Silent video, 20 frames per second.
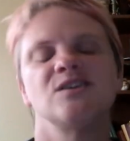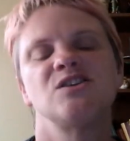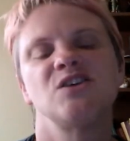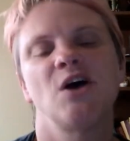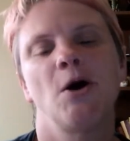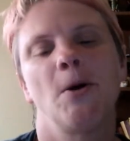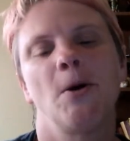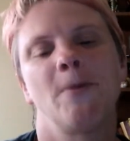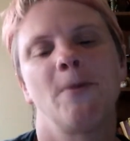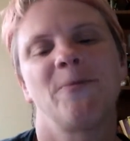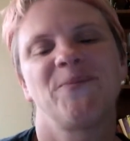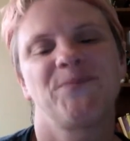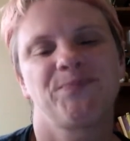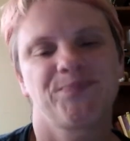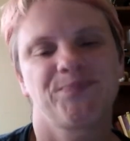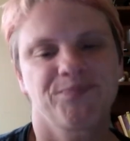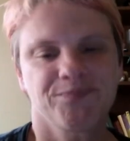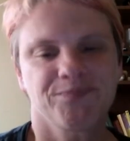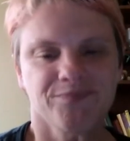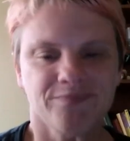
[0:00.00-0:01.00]
So
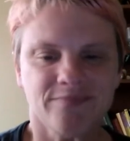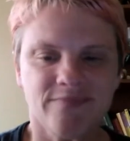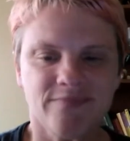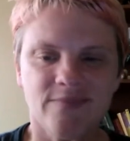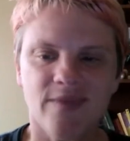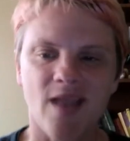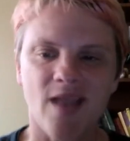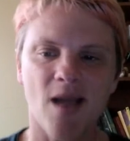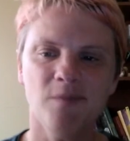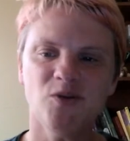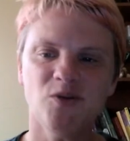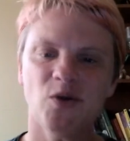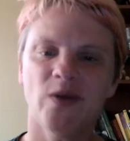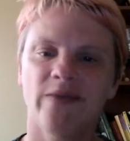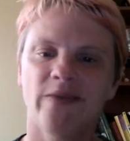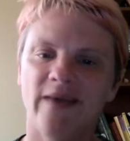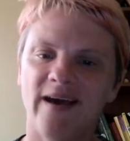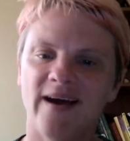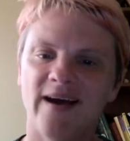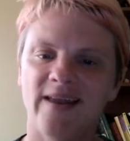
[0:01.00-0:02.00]
I'm doing
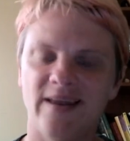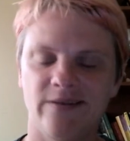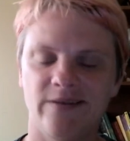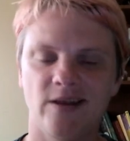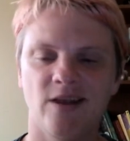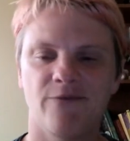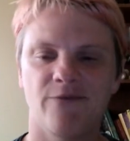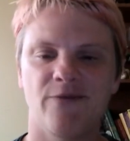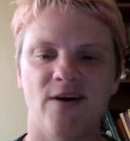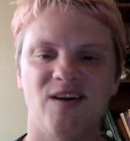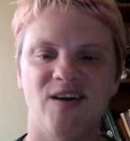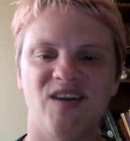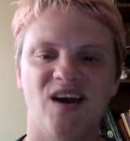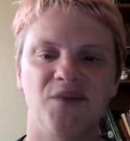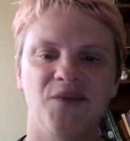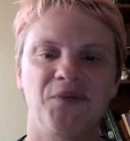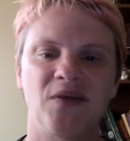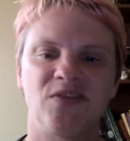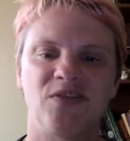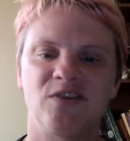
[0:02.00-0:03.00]
that, and then I found
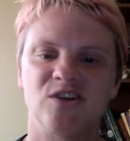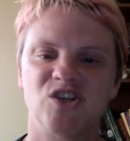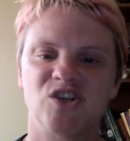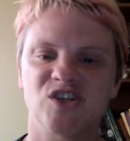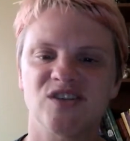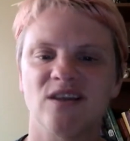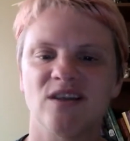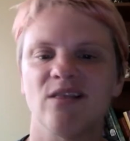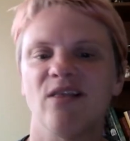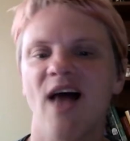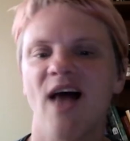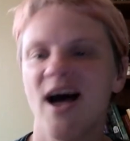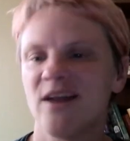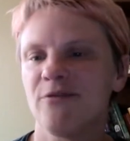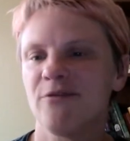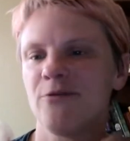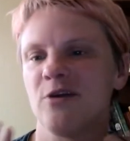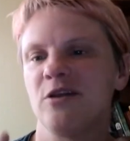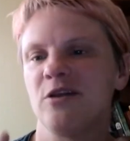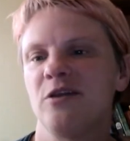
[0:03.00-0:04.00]
out that there are just a lot
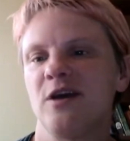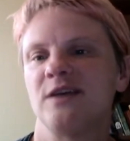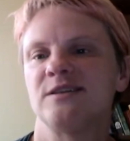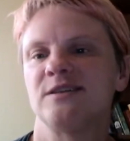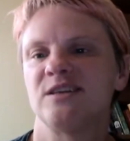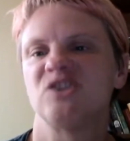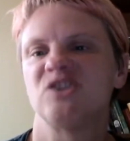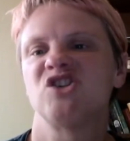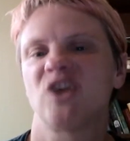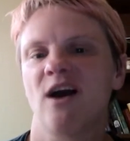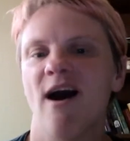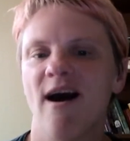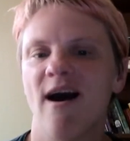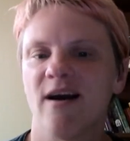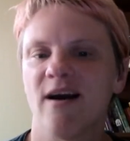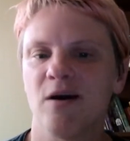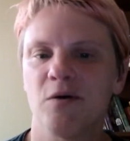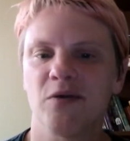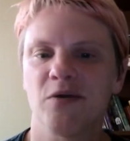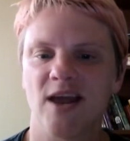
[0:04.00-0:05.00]
of free things in
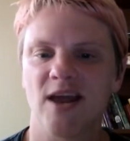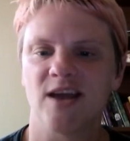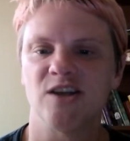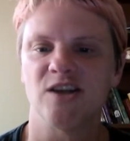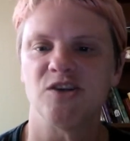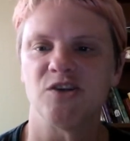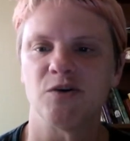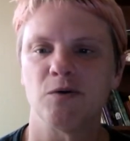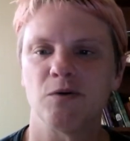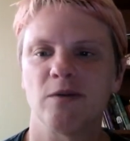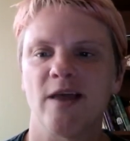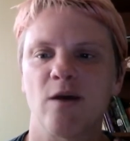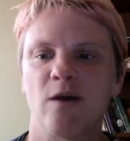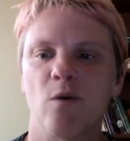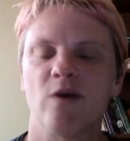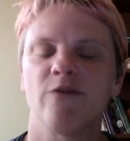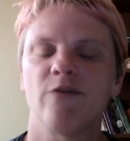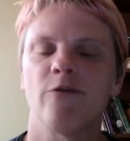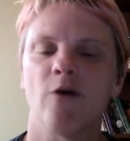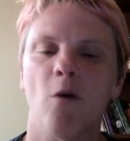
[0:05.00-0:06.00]
Chicago that I can do, like
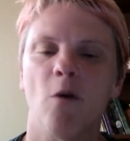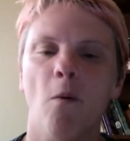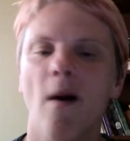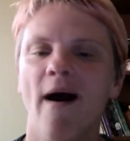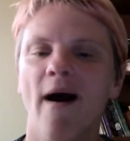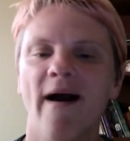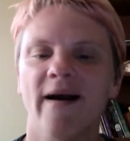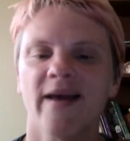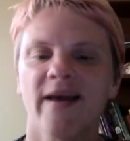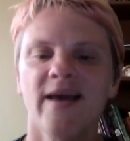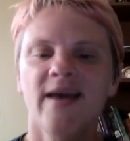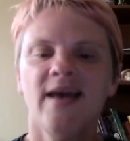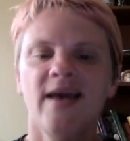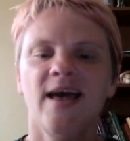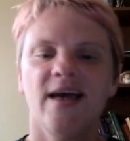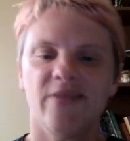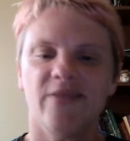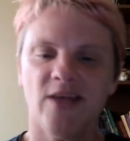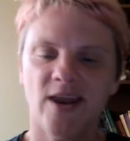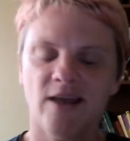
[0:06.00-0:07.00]
going for a walk.
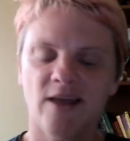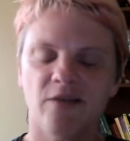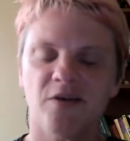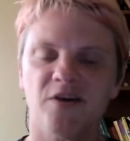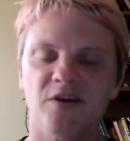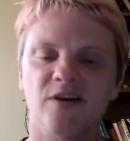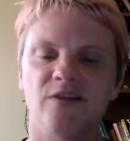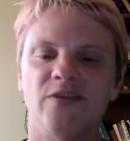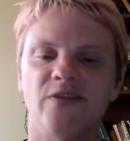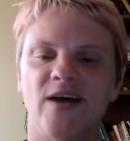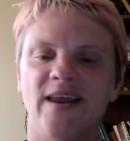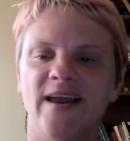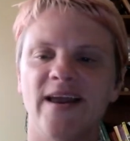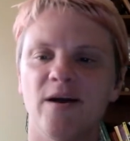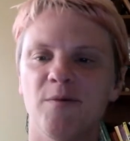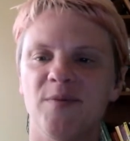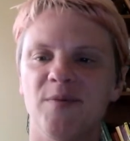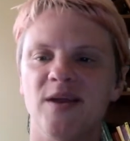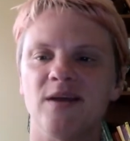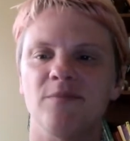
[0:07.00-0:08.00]
And then I learned that
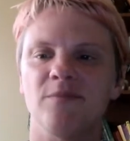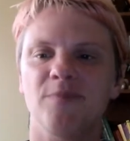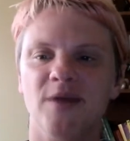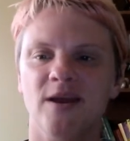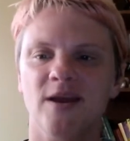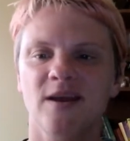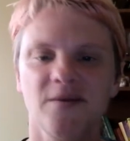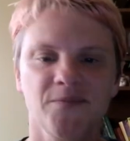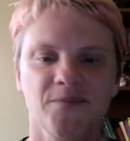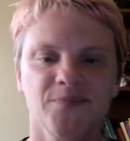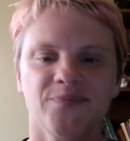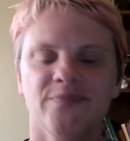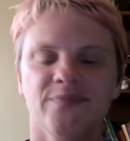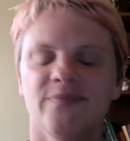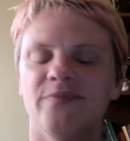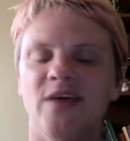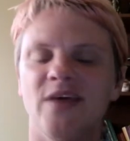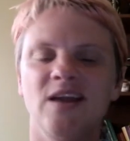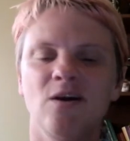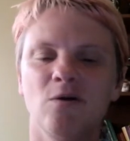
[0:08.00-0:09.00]
Airbnb,
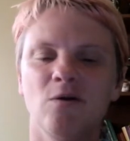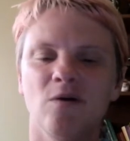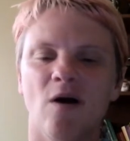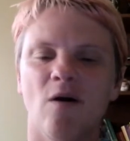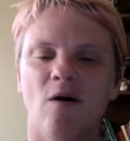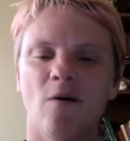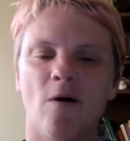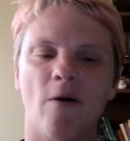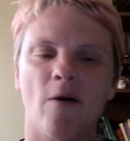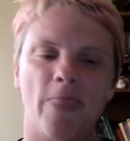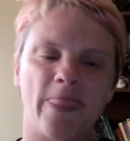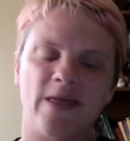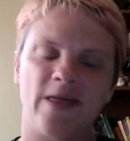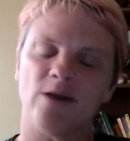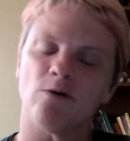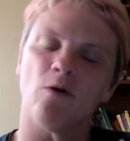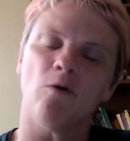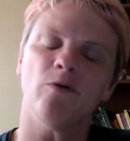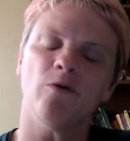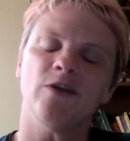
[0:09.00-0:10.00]
they don't
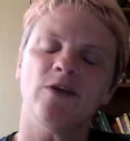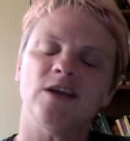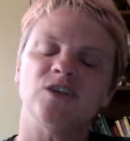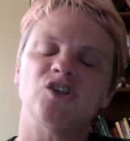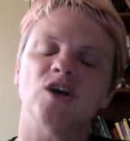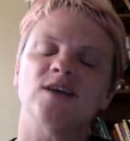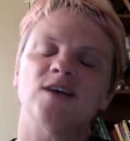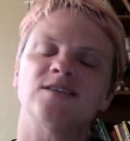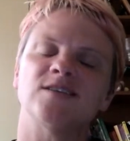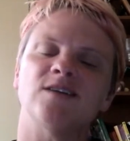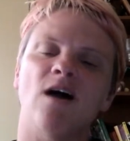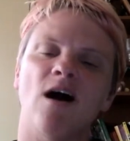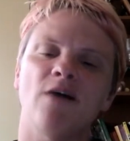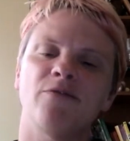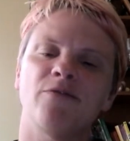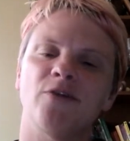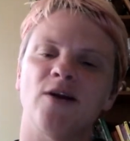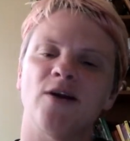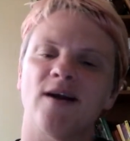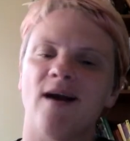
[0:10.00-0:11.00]
only just
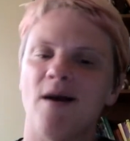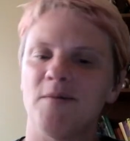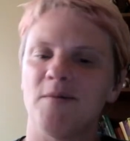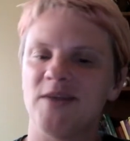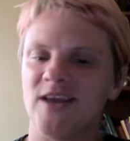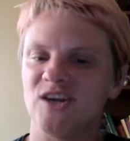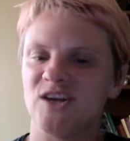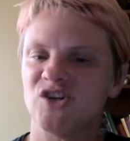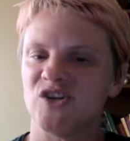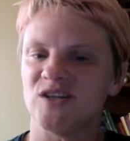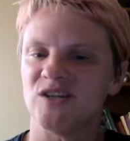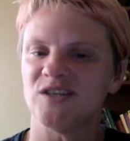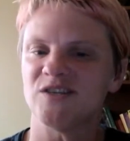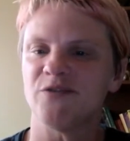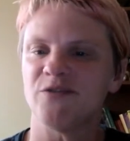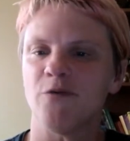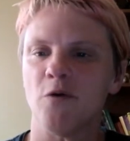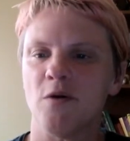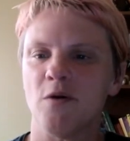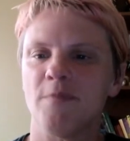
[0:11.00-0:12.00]
offer accommodations
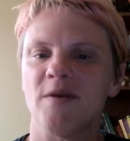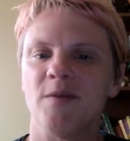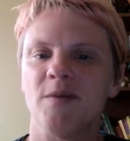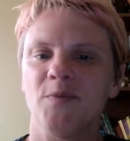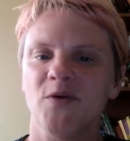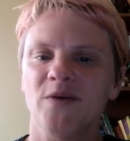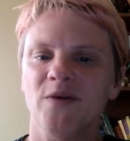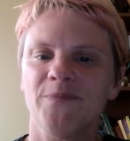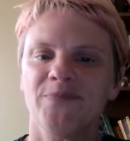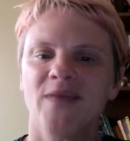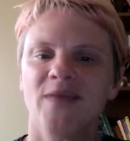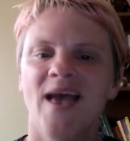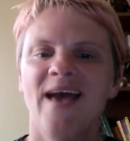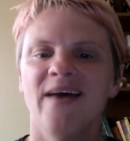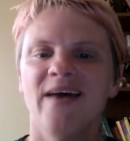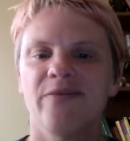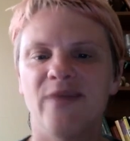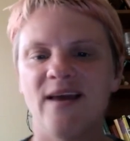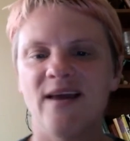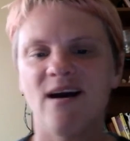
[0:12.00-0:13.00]
for people,
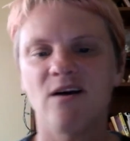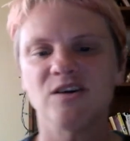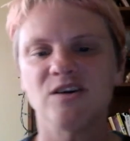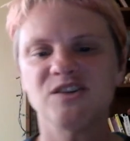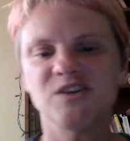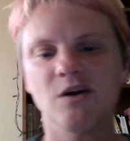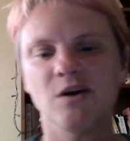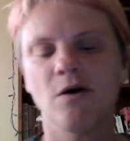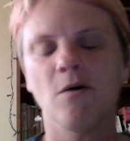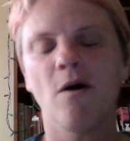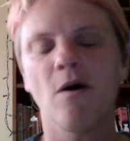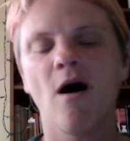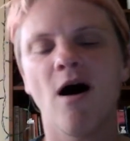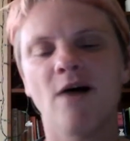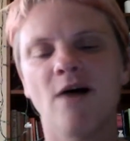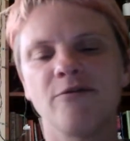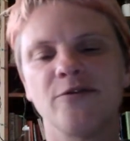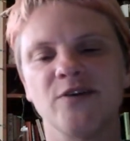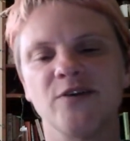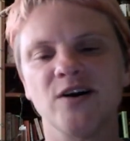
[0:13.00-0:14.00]
they also
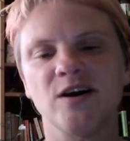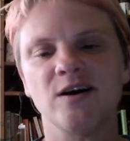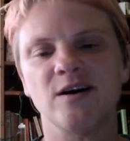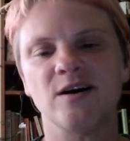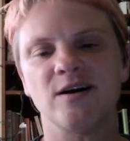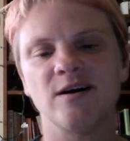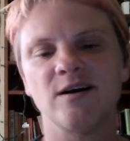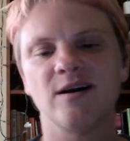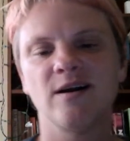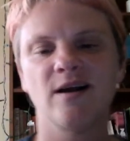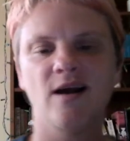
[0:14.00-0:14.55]
offer,